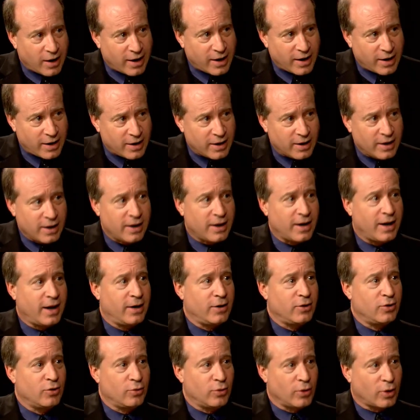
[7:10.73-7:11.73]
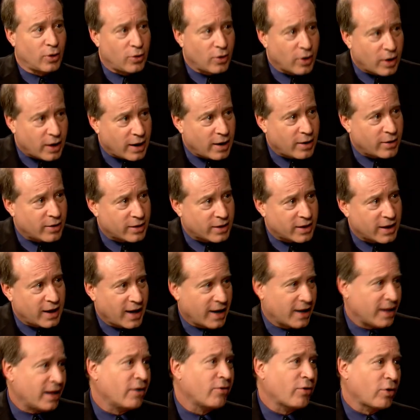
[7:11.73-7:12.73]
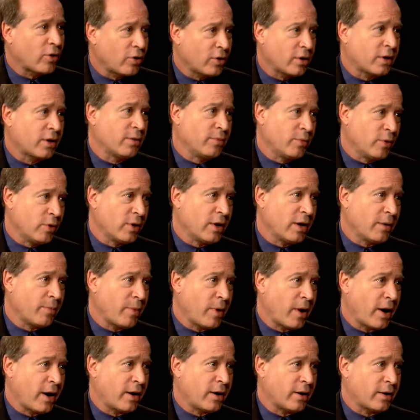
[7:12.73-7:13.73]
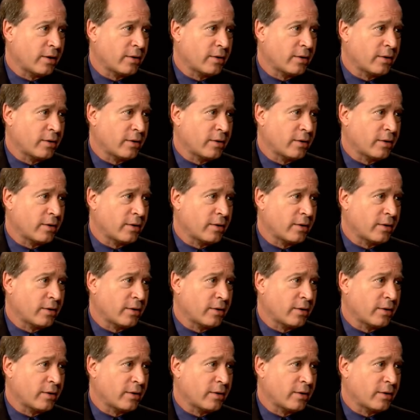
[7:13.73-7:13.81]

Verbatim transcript: it and do the cookout at the end. They're a good community. That's partner.